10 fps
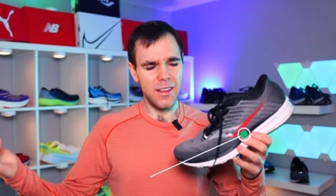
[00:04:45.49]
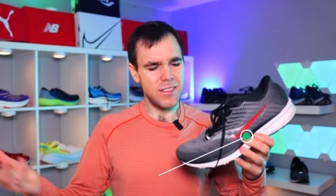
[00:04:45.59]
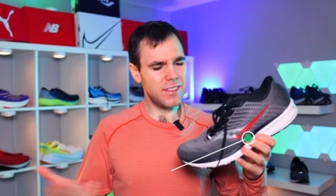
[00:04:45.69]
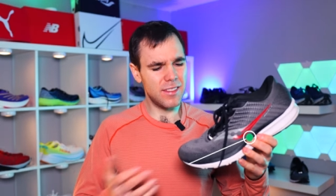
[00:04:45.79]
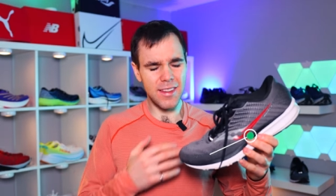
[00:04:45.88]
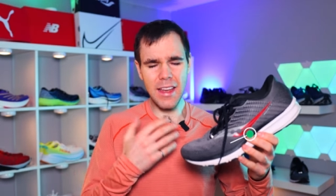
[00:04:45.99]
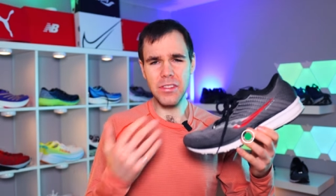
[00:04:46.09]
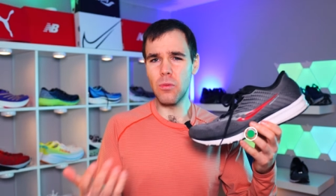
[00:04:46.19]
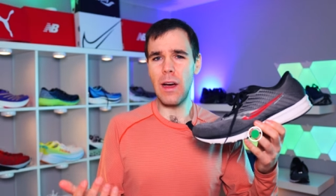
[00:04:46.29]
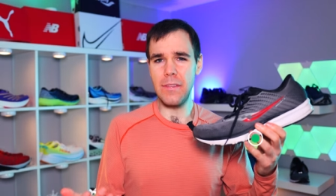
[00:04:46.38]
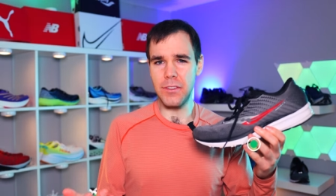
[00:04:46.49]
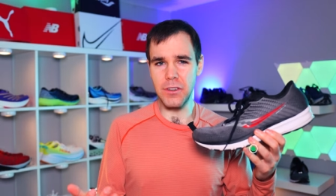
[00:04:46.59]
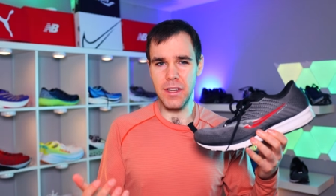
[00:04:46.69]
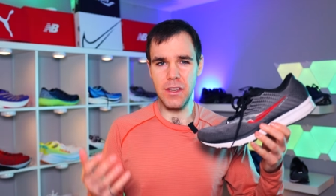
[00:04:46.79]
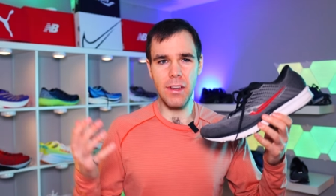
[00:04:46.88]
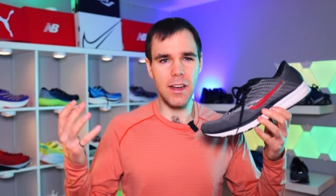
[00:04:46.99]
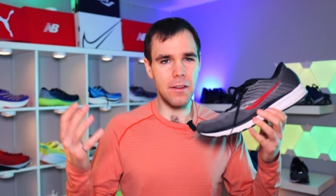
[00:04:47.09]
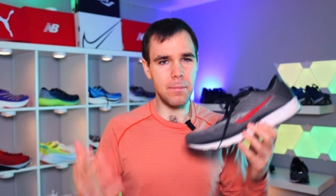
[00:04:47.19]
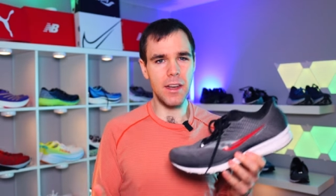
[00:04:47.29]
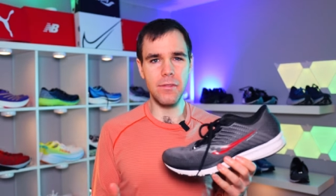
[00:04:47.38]
just get the Ride thirteen, you get it a
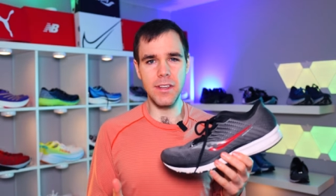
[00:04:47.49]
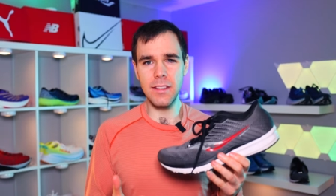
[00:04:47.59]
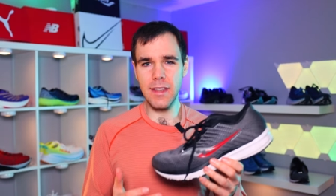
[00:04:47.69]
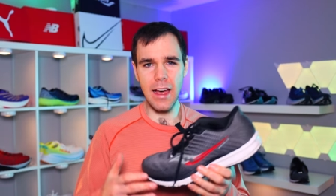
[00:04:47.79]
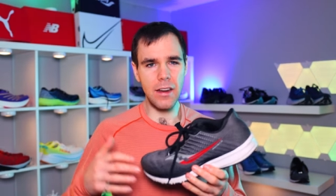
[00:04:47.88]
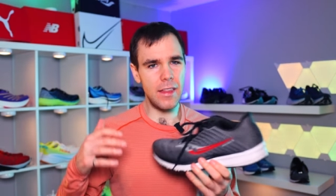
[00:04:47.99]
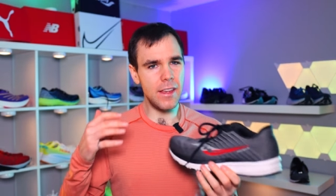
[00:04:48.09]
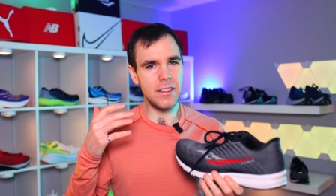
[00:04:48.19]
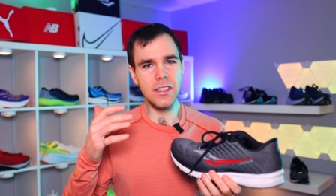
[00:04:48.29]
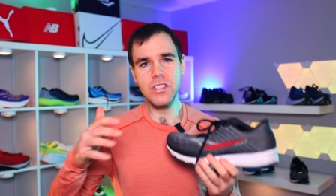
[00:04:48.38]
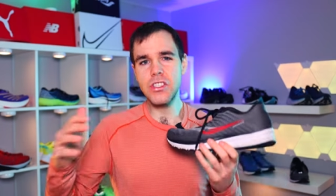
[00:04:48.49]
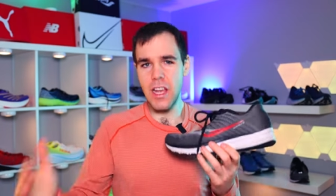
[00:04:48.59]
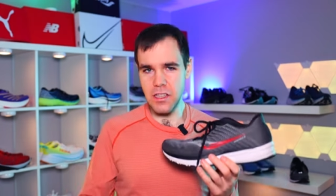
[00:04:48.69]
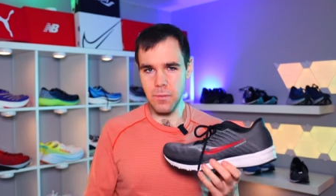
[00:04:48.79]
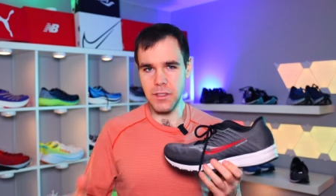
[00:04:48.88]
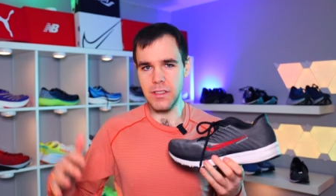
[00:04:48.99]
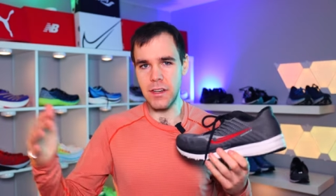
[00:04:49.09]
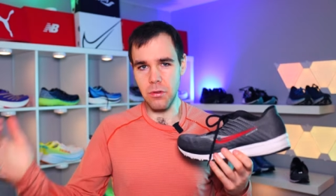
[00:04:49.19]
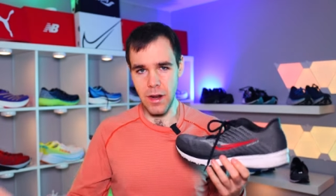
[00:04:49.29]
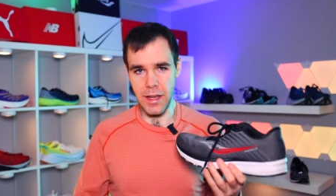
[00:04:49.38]
bit of a discount, and they didn't change much in their